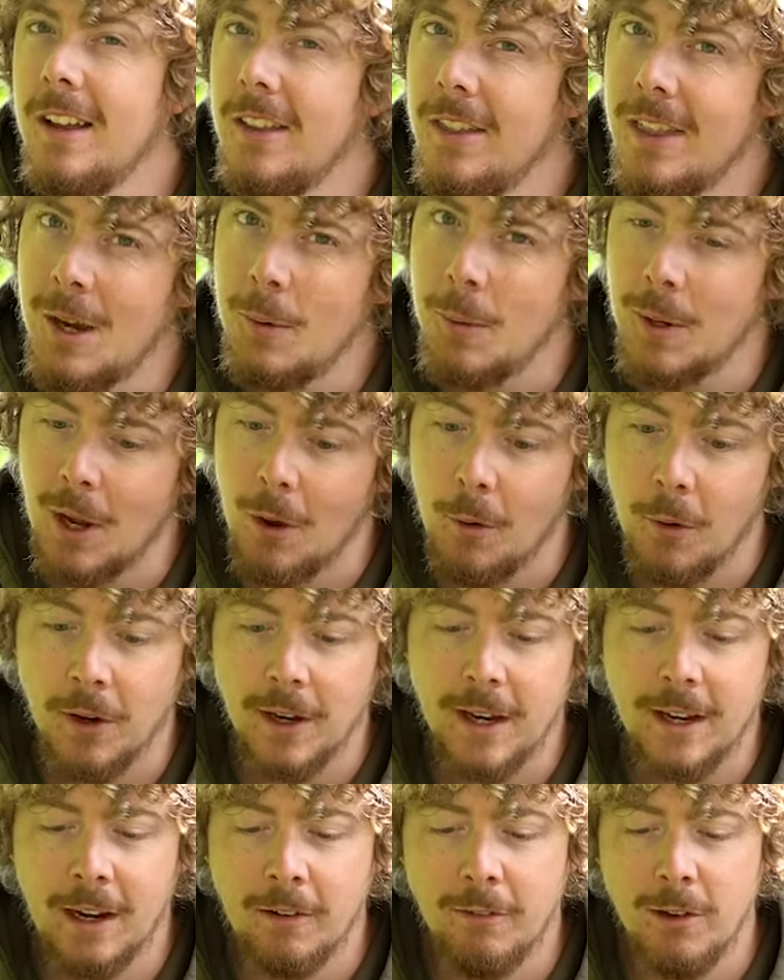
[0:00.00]
There we go, and
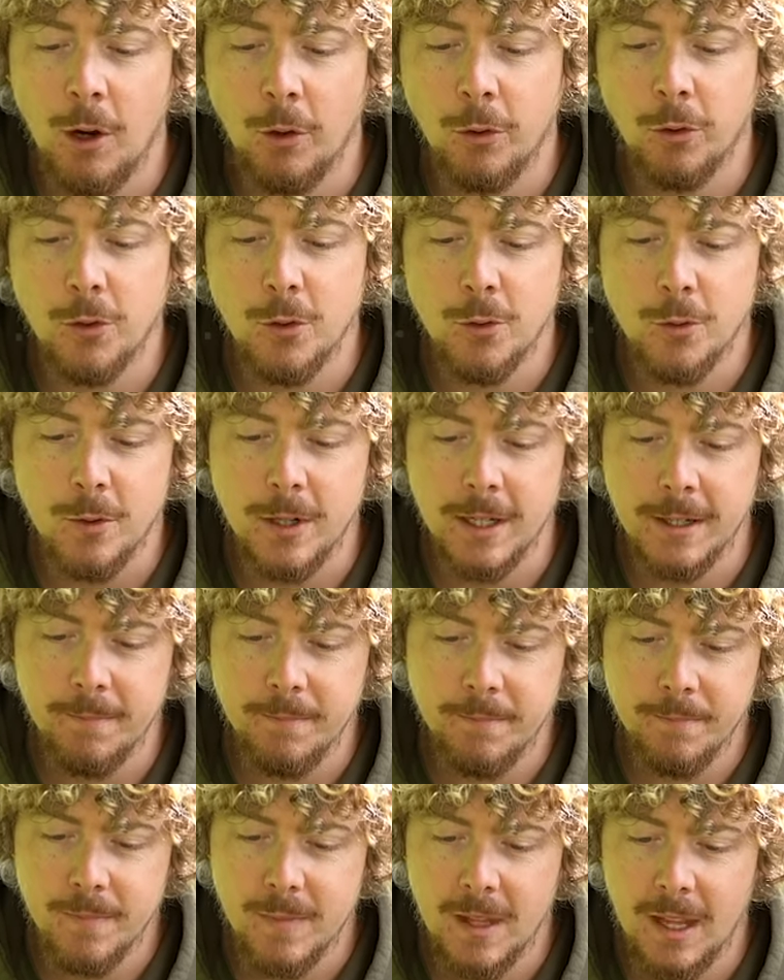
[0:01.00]
carry on talking
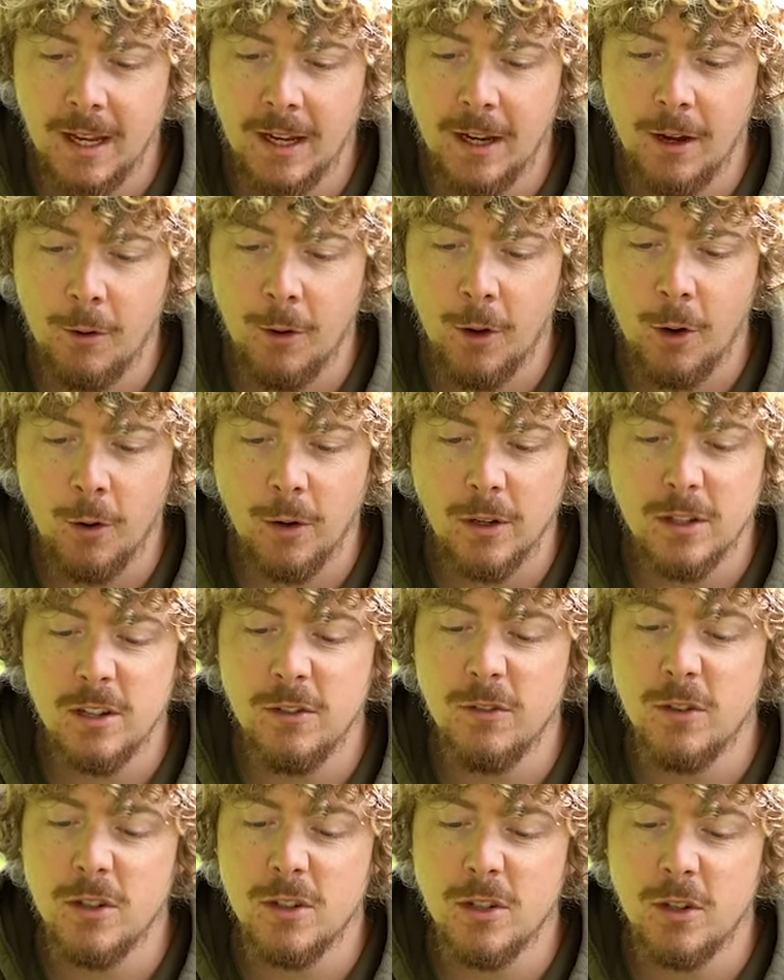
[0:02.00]
and go along. So
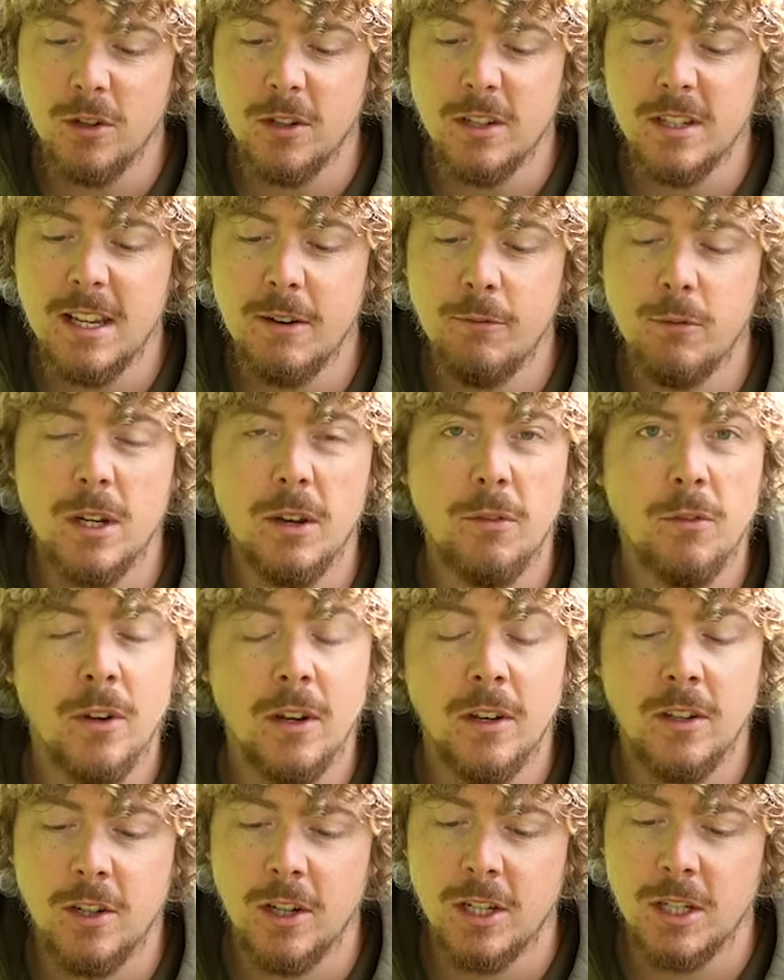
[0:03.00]
you've just got several different
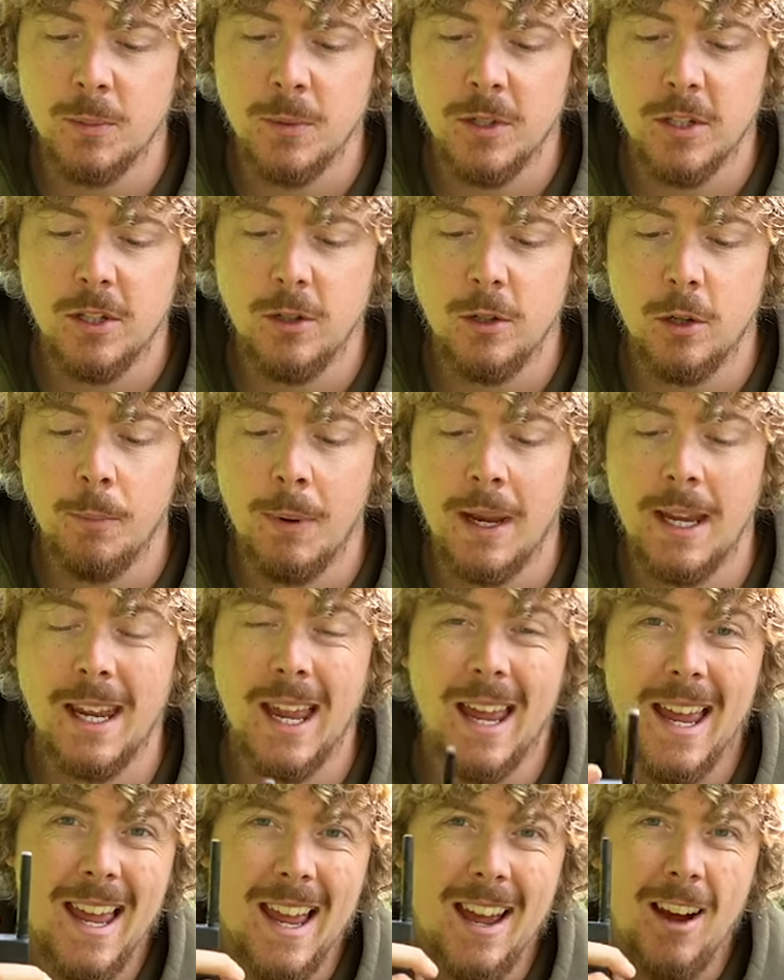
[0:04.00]
adjustments you can make
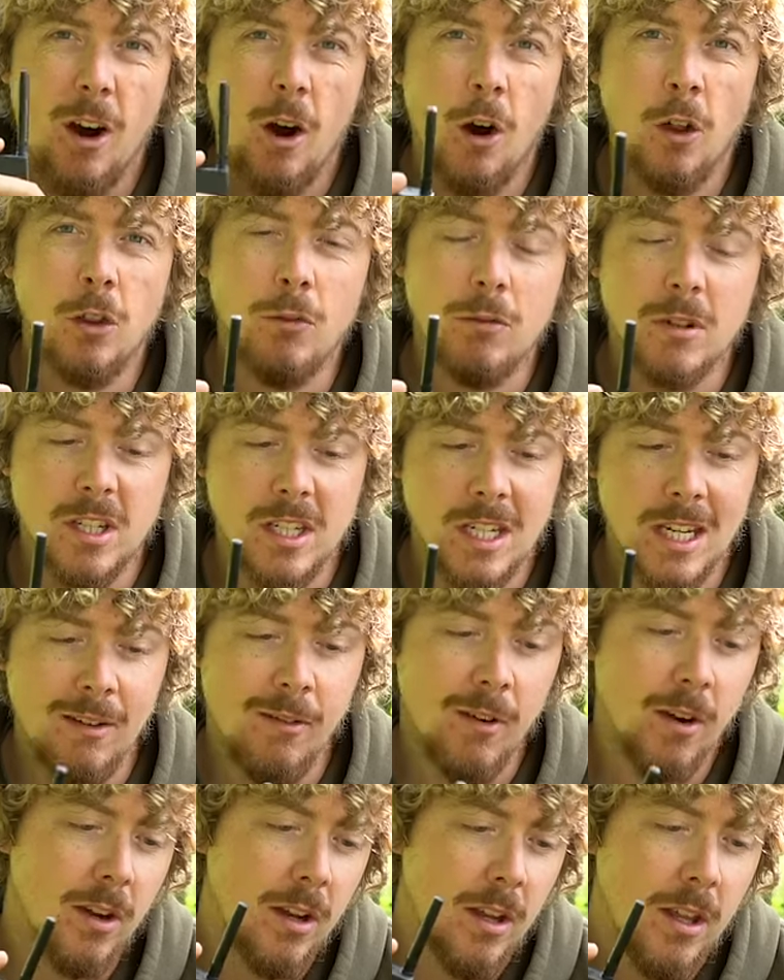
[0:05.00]
on the
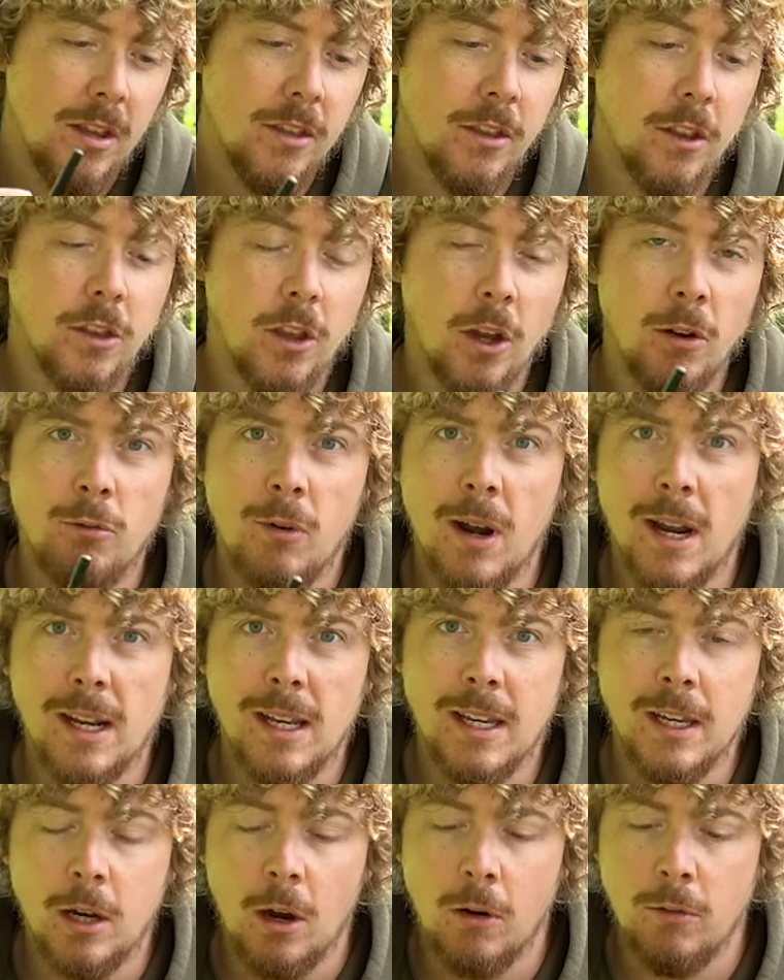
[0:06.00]
receiver that
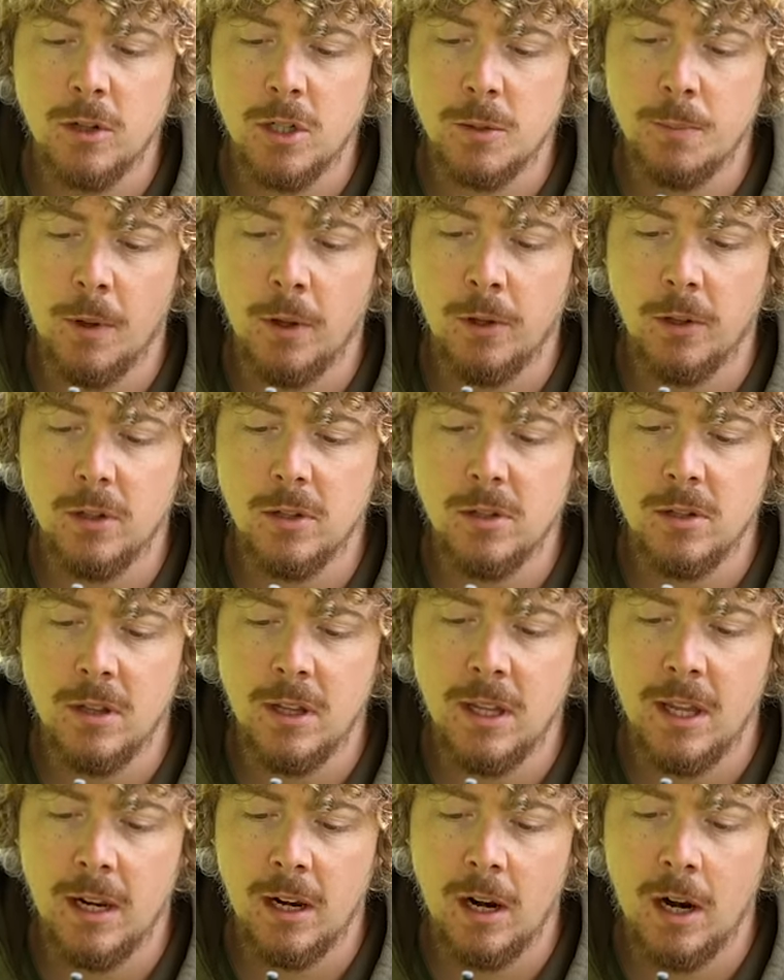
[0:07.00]
directly correspond to
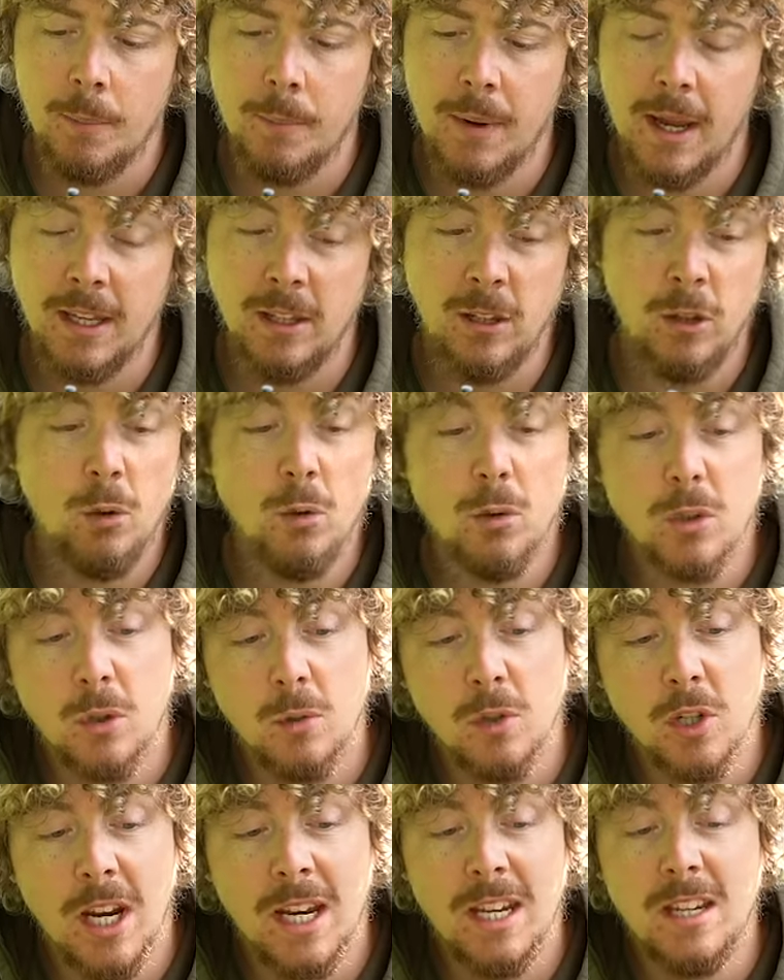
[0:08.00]
the alarm head. And you also
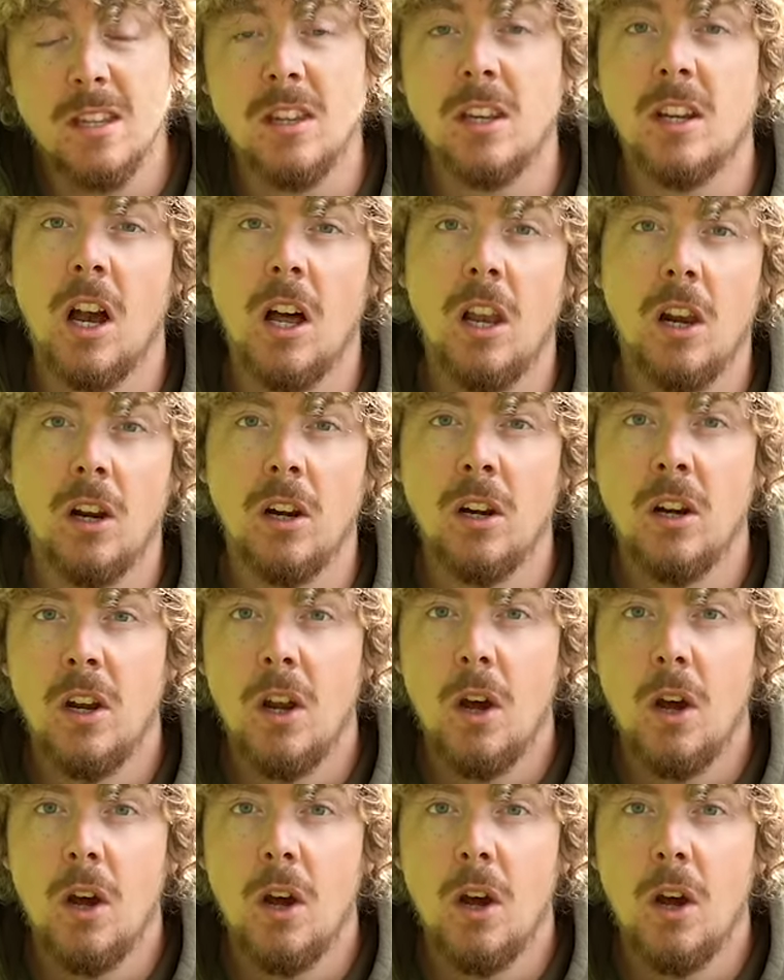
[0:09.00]
change the color